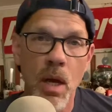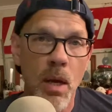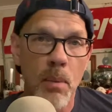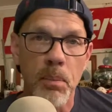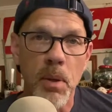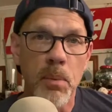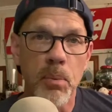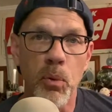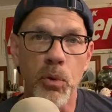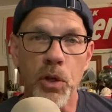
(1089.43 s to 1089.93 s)

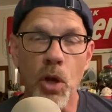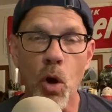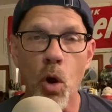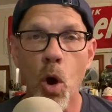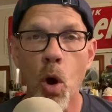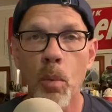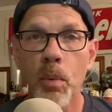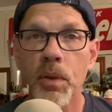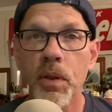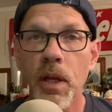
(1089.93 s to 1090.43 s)
people would go
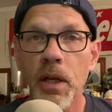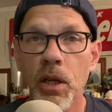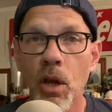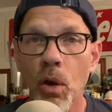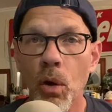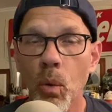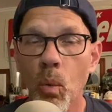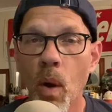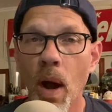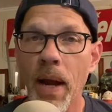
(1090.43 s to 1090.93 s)
home and they'd go
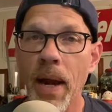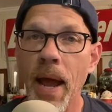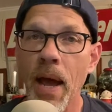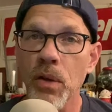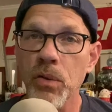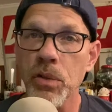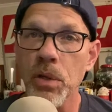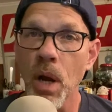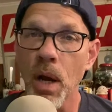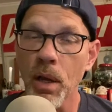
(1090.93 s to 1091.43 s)
to
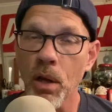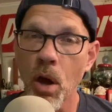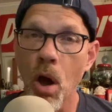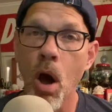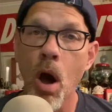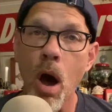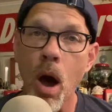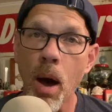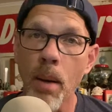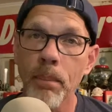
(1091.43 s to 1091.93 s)

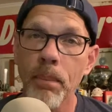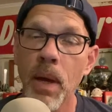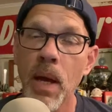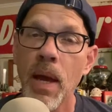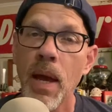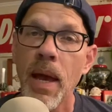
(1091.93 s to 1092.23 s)
WhiteHouse.com,